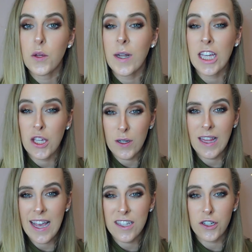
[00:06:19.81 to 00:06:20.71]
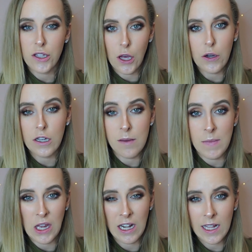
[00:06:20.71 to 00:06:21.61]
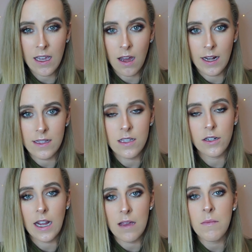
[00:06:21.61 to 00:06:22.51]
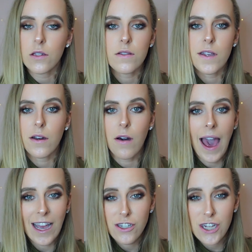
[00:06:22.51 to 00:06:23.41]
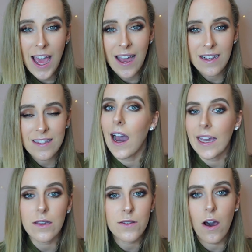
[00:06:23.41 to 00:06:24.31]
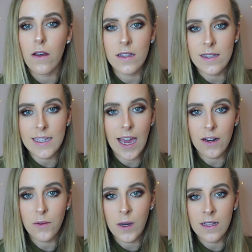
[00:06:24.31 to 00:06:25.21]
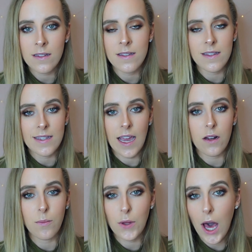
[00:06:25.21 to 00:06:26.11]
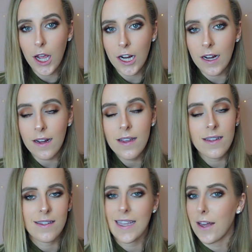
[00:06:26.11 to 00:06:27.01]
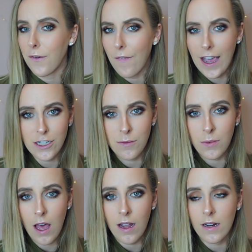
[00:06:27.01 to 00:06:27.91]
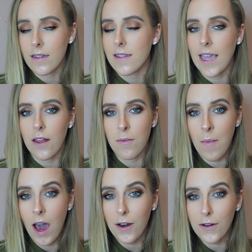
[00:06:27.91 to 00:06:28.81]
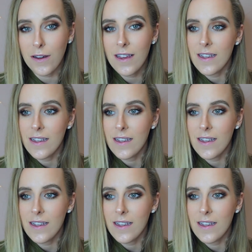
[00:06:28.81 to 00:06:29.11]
You want to utilize your local community on Instagram. Use local hashtags. I use all the Seattle ones: Seattle blogger, Seattle fashion blogger, Seattle model,